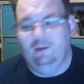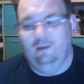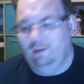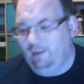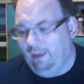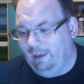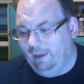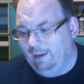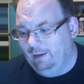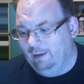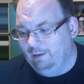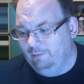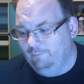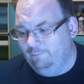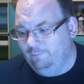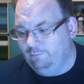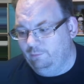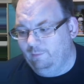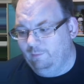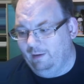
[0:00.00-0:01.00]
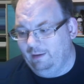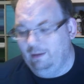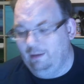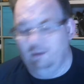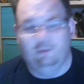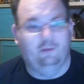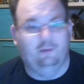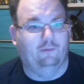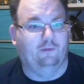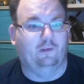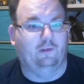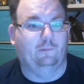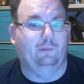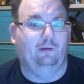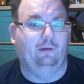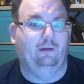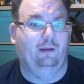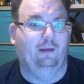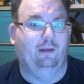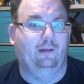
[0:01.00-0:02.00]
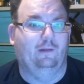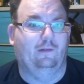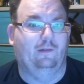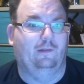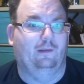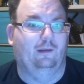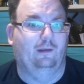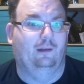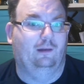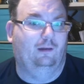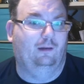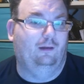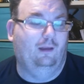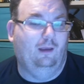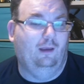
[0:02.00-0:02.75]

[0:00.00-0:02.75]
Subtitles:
and through my years of experience in